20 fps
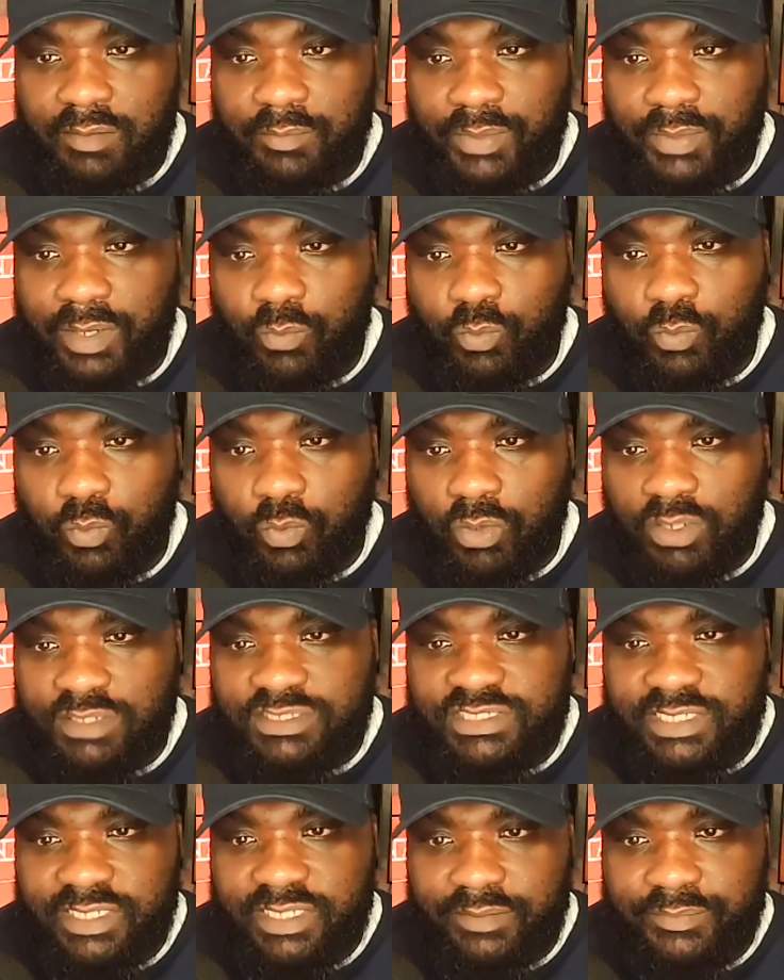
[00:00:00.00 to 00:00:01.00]
But what
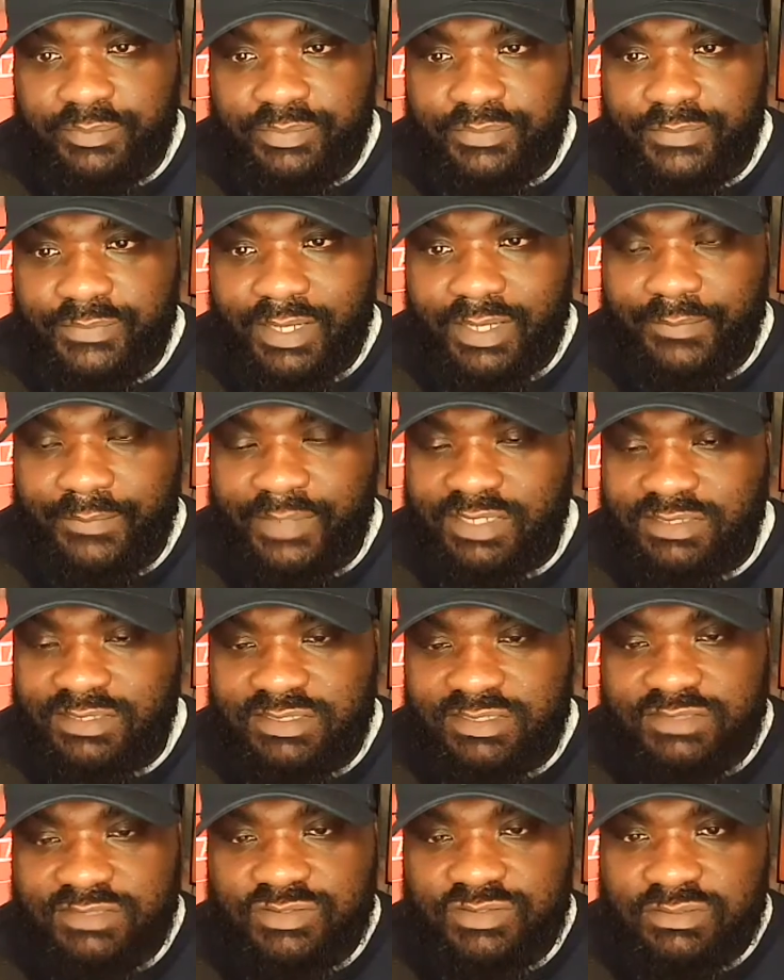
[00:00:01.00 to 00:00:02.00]
Chip, I mean,
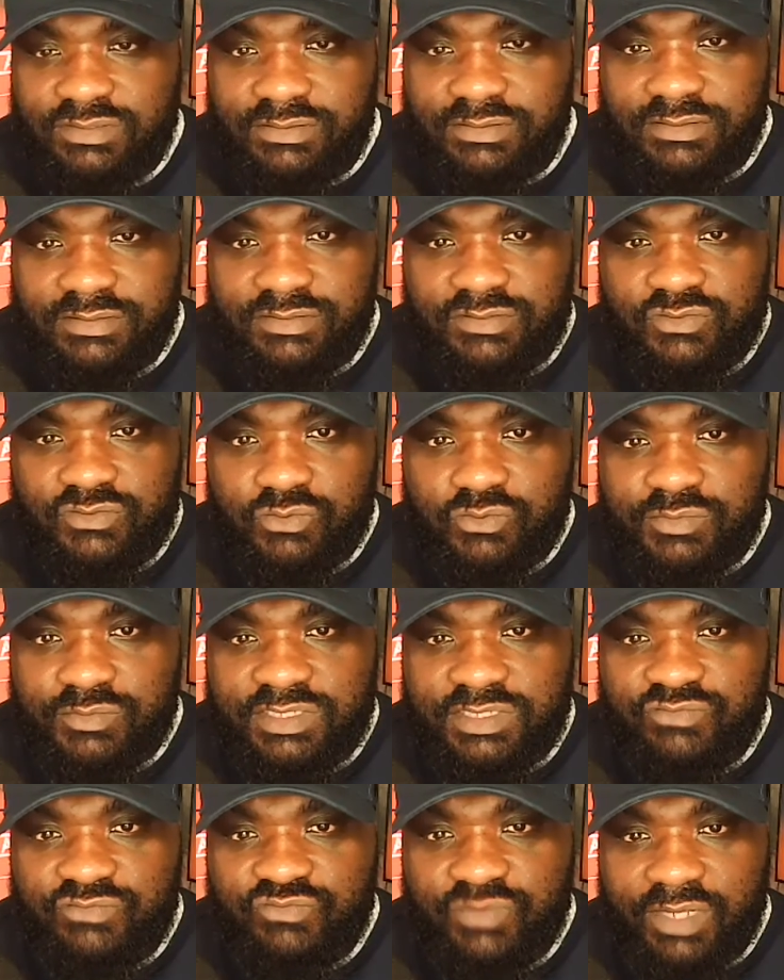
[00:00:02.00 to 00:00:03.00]
there's
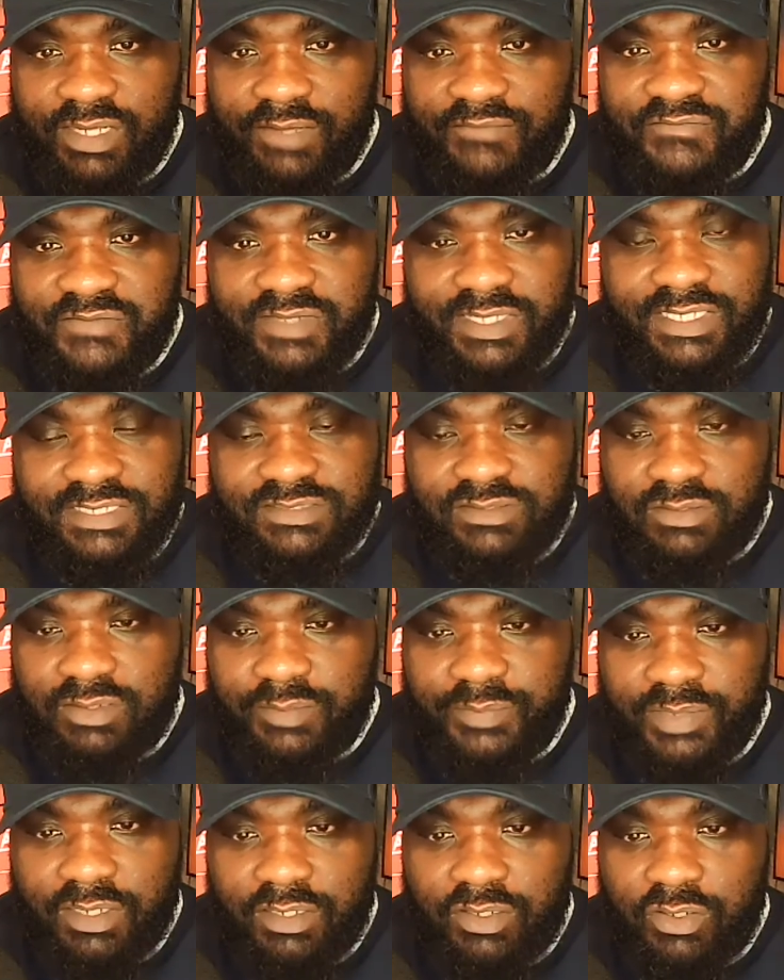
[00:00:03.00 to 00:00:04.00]
Stormzy, I think it's going to
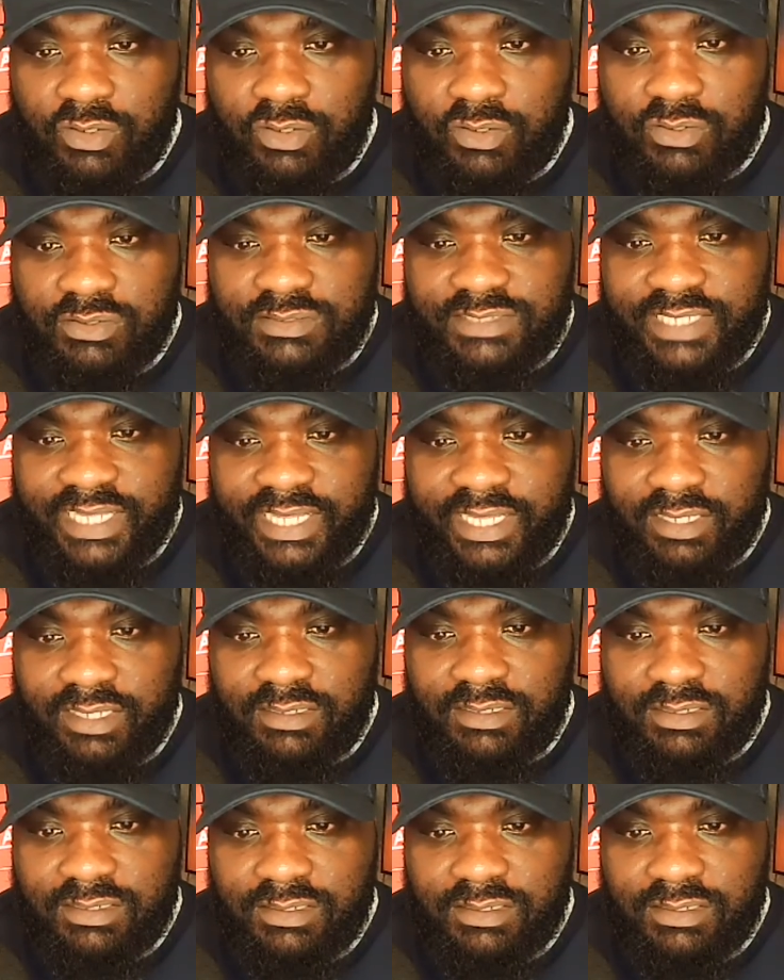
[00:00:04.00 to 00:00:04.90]
be a long day.